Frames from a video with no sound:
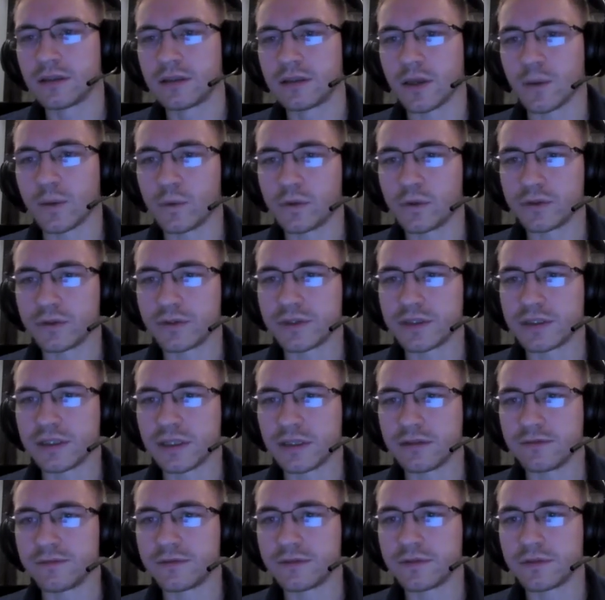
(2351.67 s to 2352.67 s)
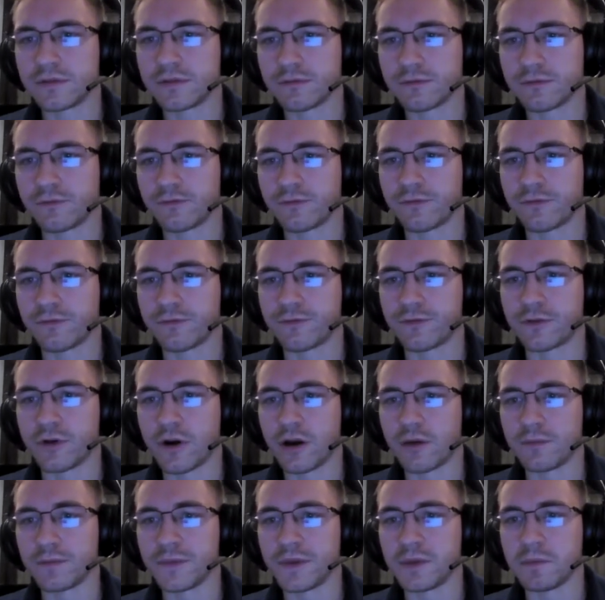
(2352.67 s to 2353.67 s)
that were received
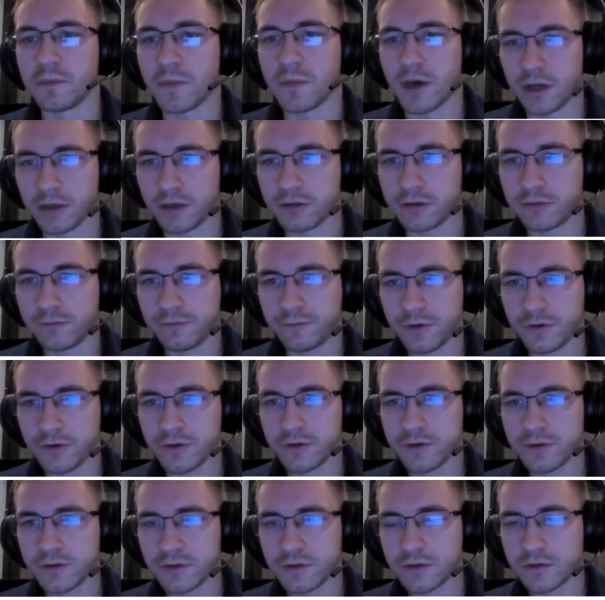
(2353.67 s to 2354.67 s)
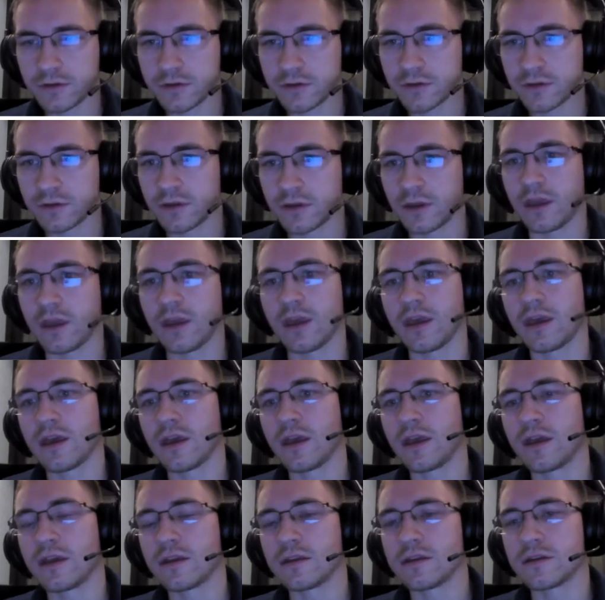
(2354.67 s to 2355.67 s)
from the miner first
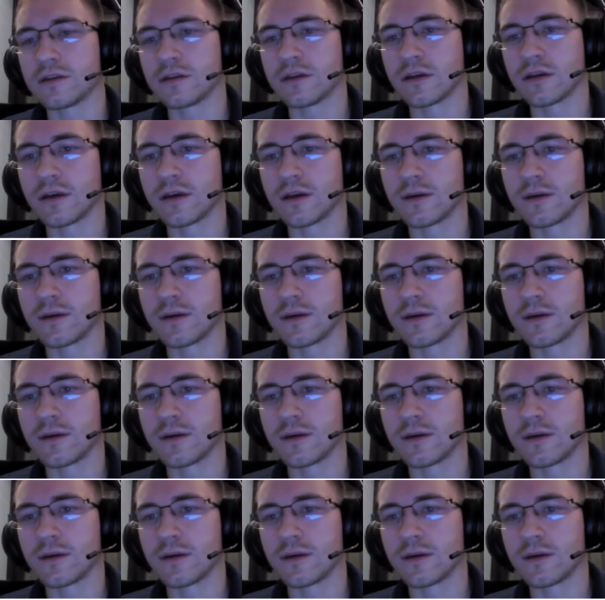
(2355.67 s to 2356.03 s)
and